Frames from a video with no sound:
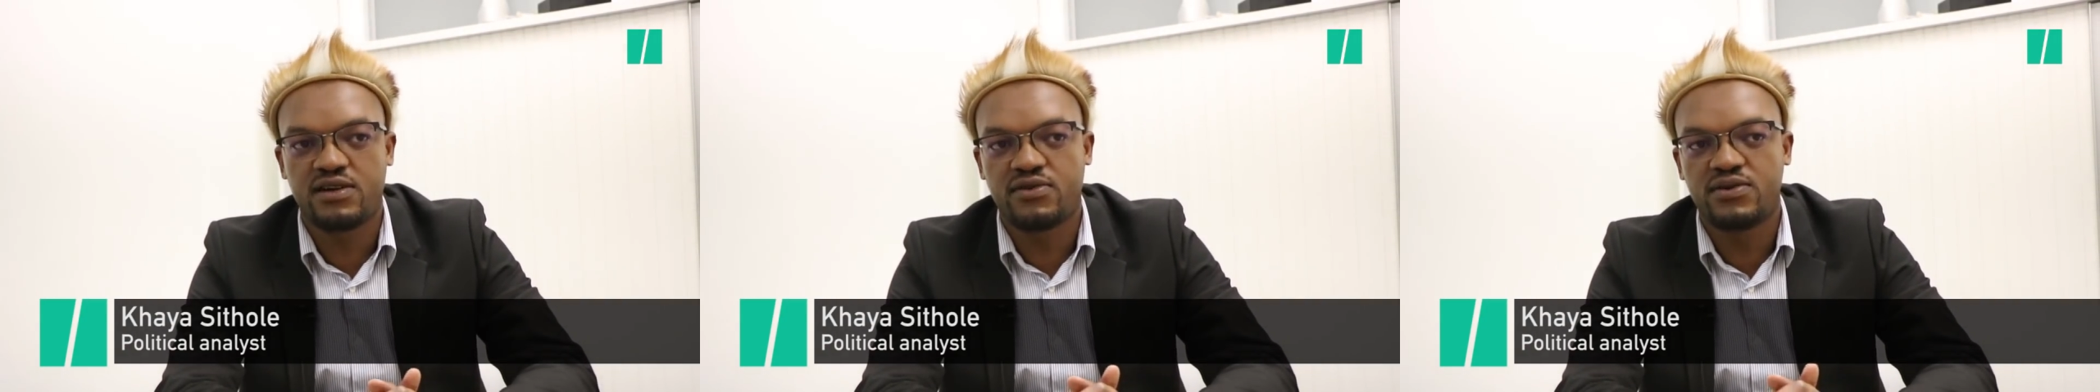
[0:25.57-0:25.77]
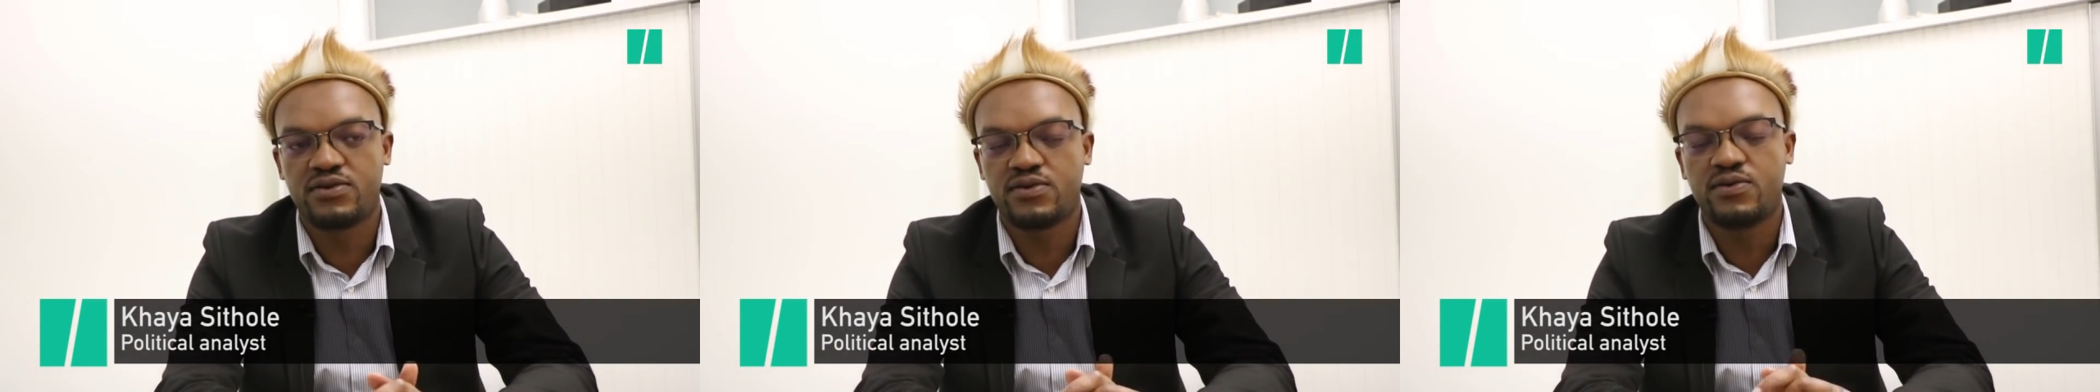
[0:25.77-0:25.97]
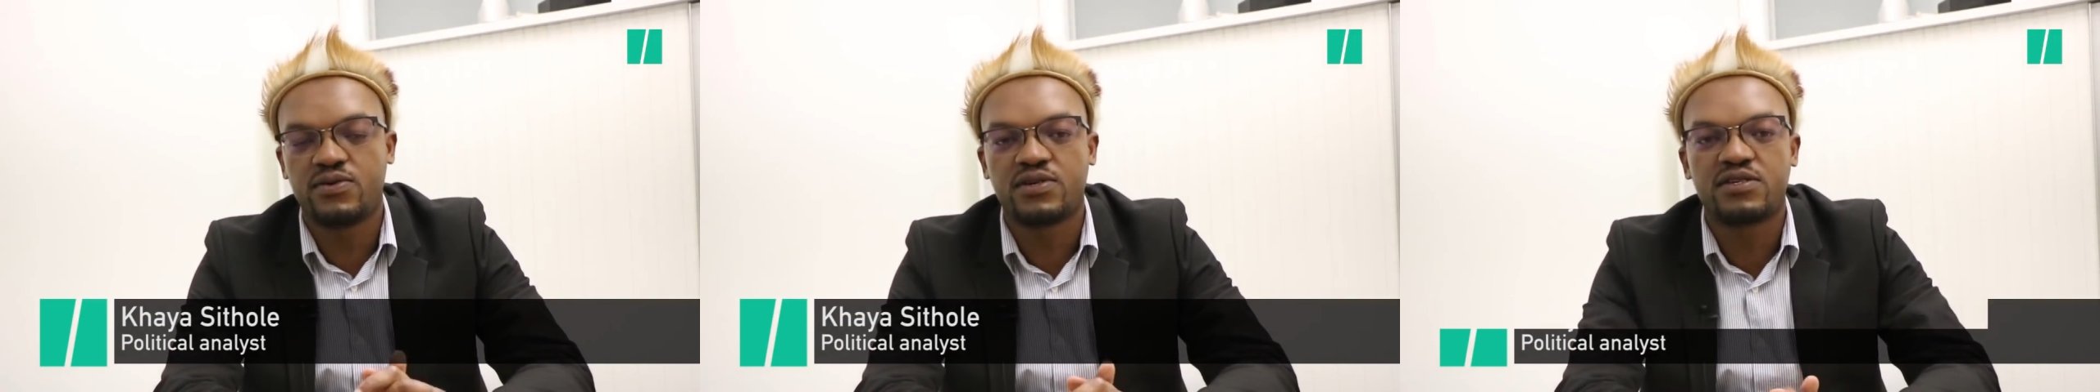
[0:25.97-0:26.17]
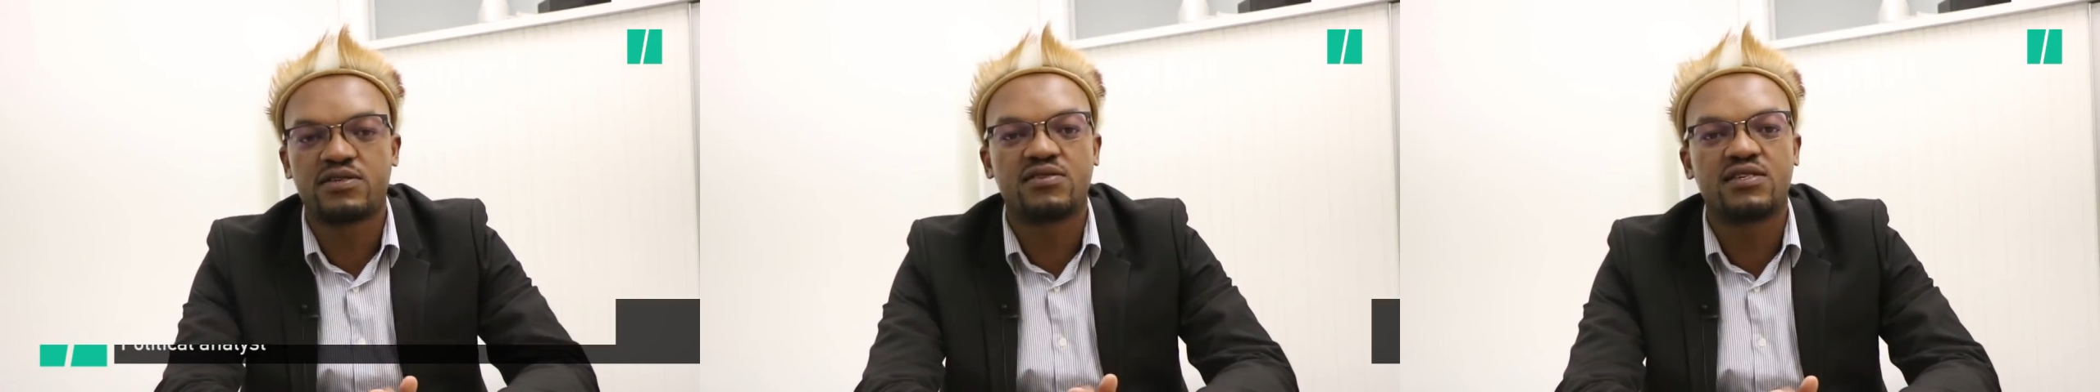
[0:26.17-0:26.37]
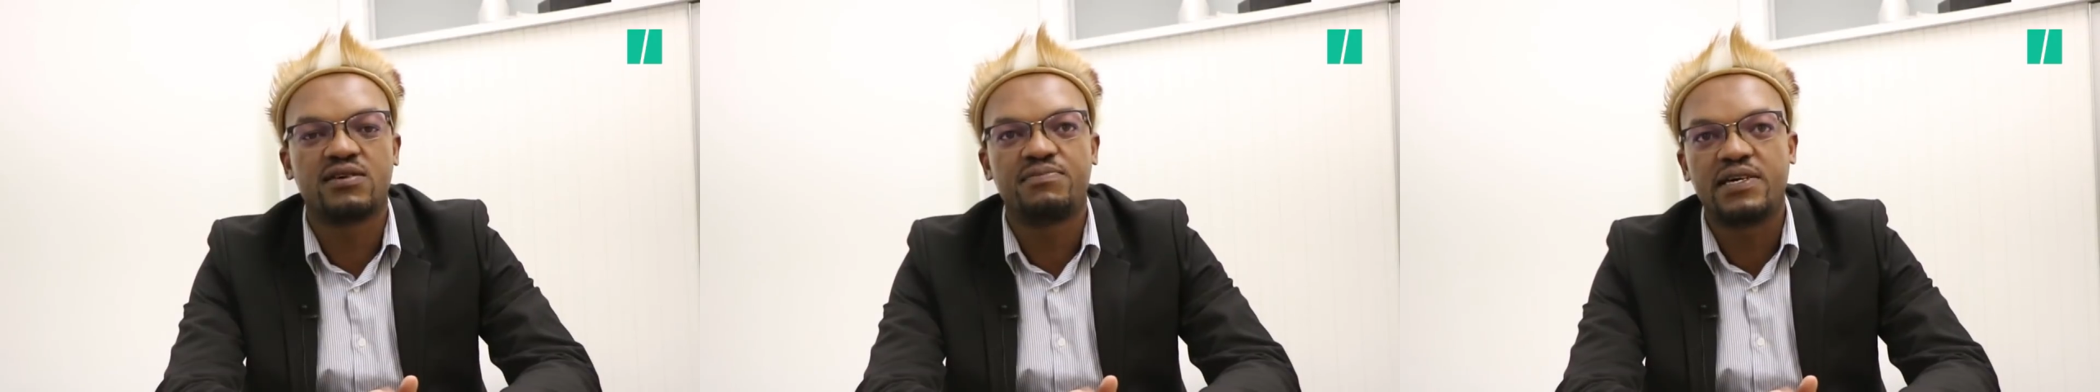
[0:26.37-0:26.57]
around
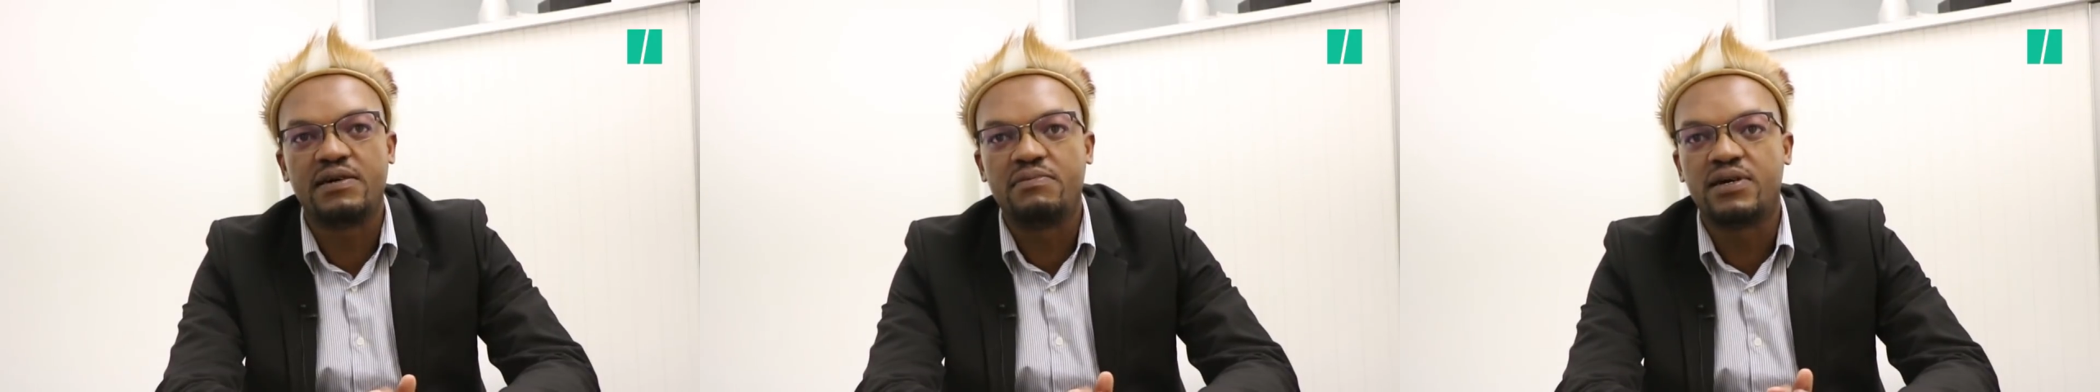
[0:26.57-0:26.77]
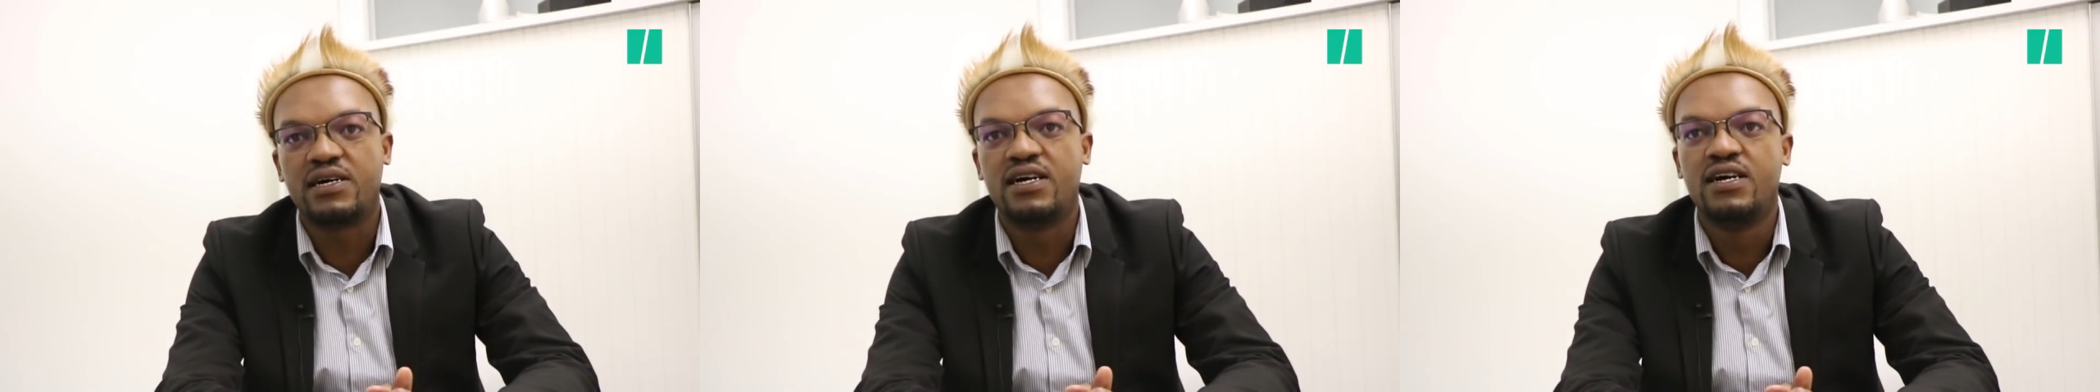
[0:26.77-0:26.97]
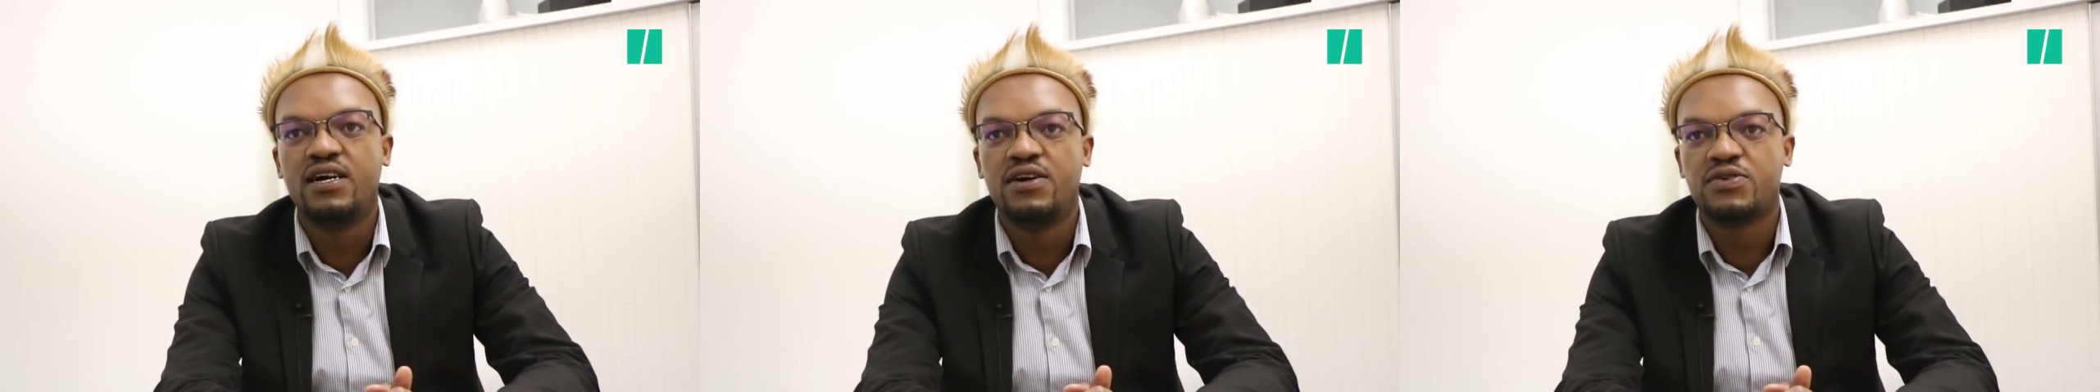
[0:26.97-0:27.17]
August or September.